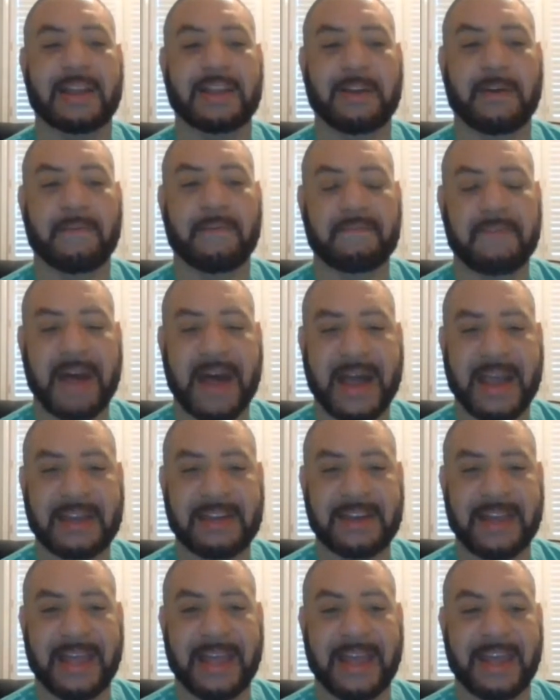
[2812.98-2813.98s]
You'll
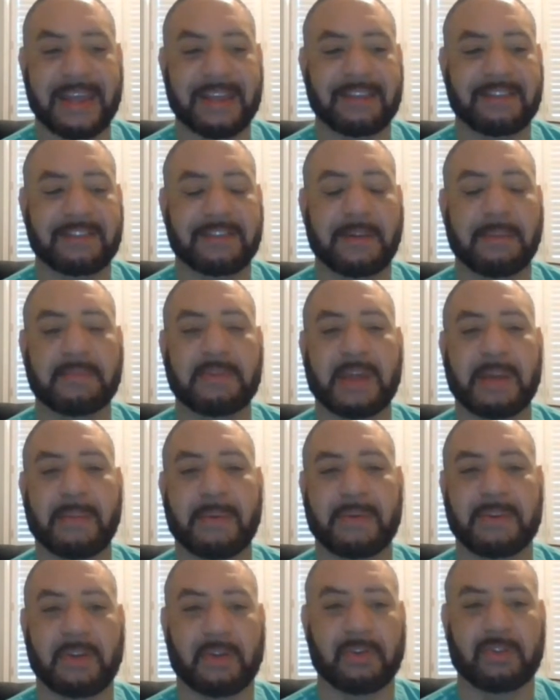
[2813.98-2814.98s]
find some type
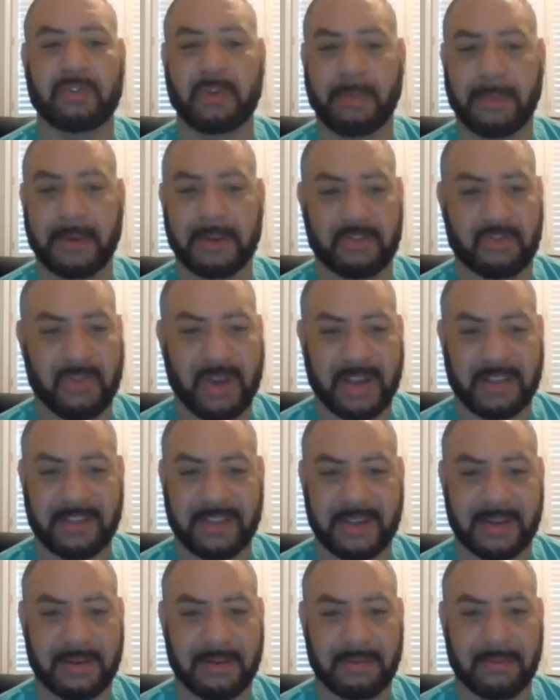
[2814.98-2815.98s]
of, there's so much stress
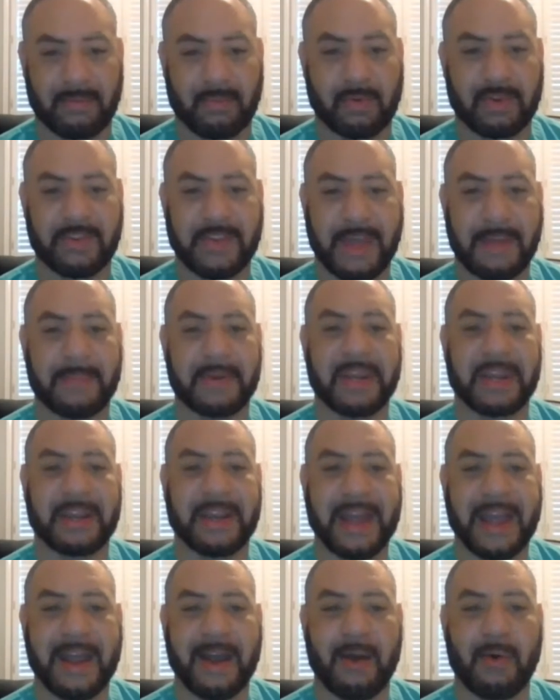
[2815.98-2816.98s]
in what's happening
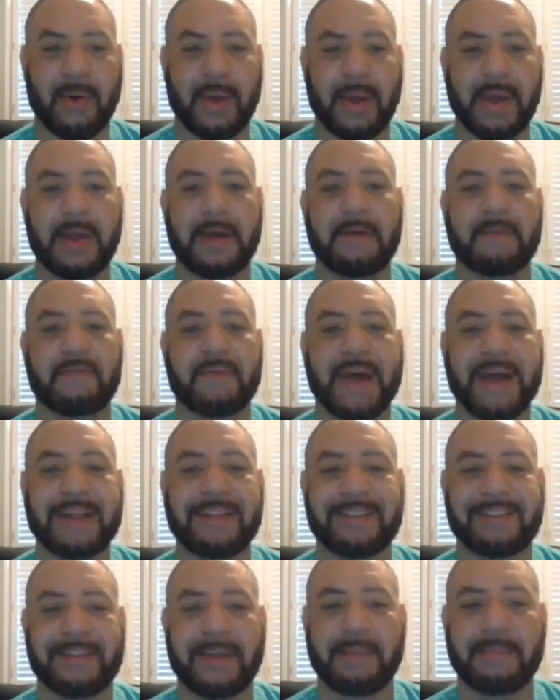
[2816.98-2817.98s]
now.
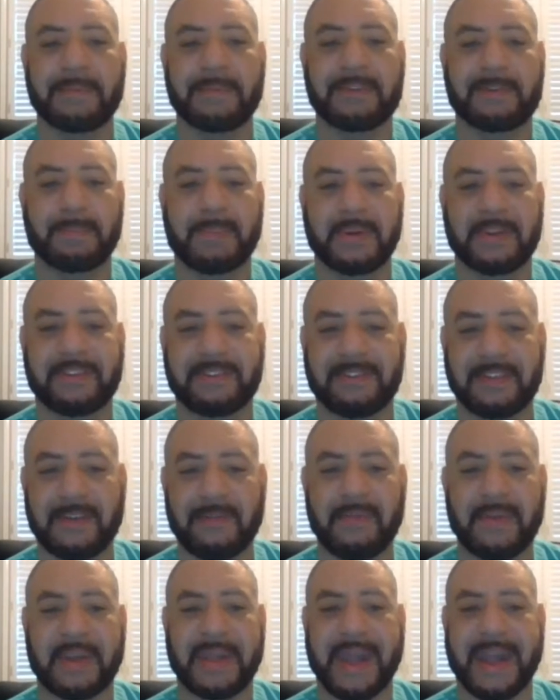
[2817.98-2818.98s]
Find some
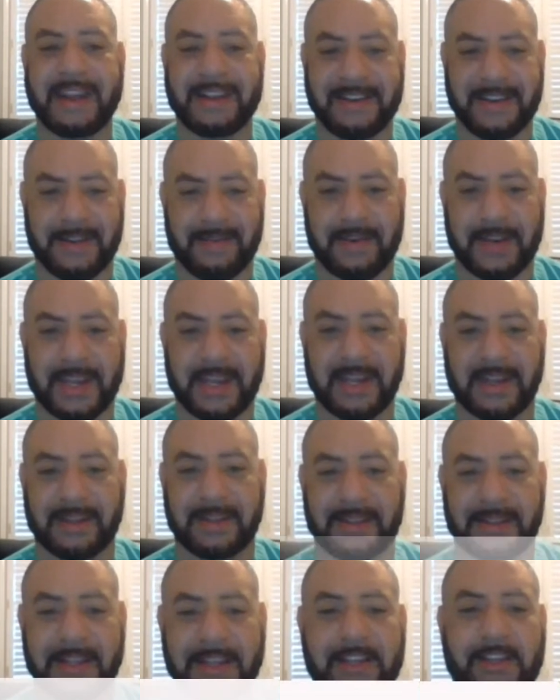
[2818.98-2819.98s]
specific activity
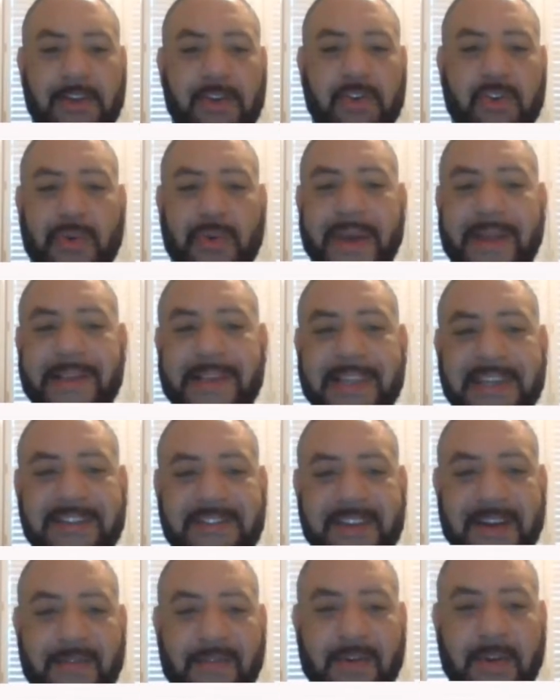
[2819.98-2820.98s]
that you do at
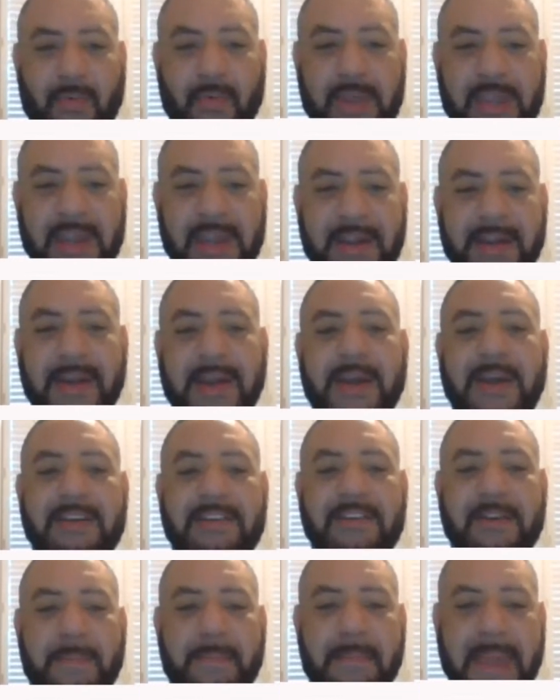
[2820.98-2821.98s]
least every week
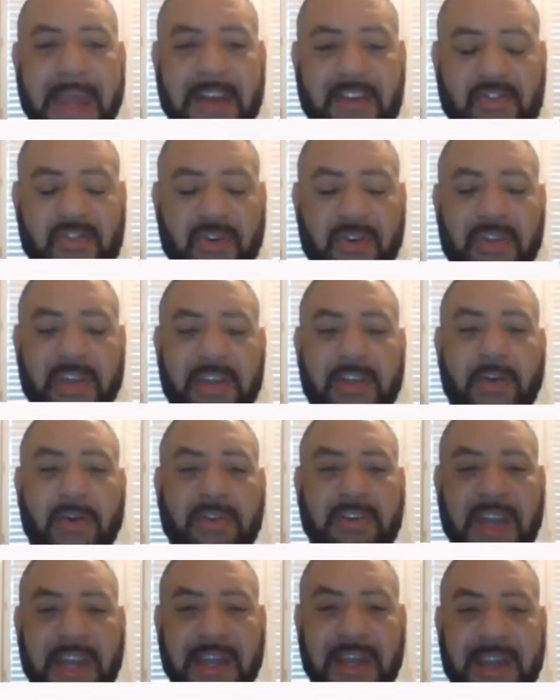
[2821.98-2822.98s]
to make sure that you're
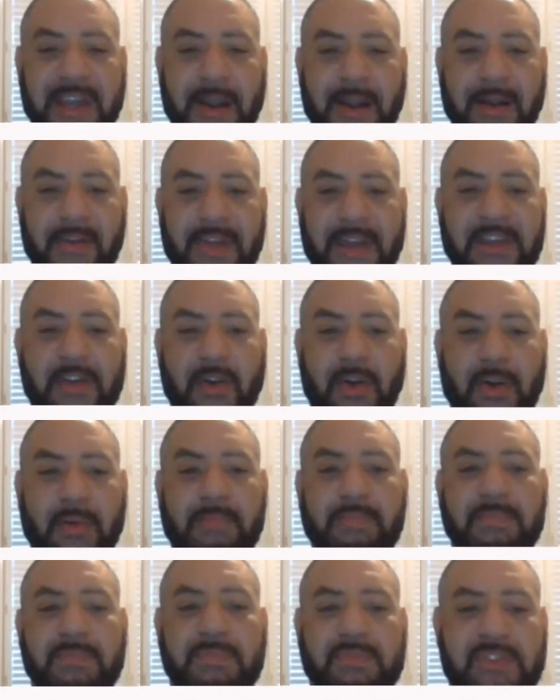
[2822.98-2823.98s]
that you're